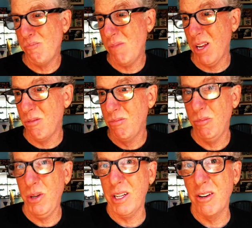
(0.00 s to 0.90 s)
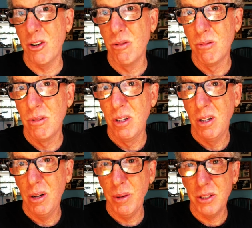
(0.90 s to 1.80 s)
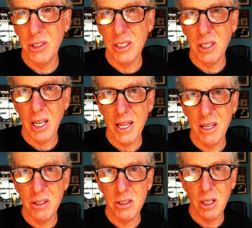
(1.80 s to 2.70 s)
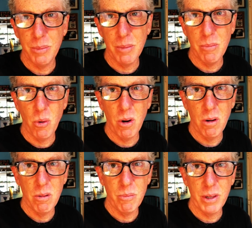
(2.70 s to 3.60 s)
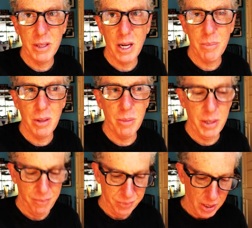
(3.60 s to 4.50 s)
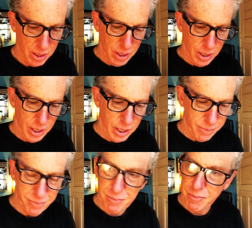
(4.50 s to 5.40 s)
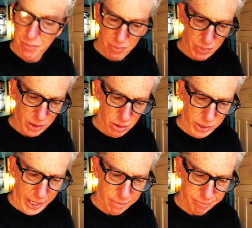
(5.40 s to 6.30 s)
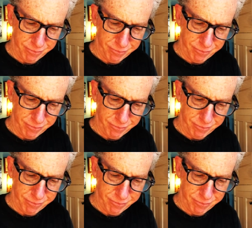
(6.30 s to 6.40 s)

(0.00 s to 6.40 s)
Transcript: You know, what are you gonna do? I'm gonna change the lighting just a little bit more. Bring that up a little bit. Okay.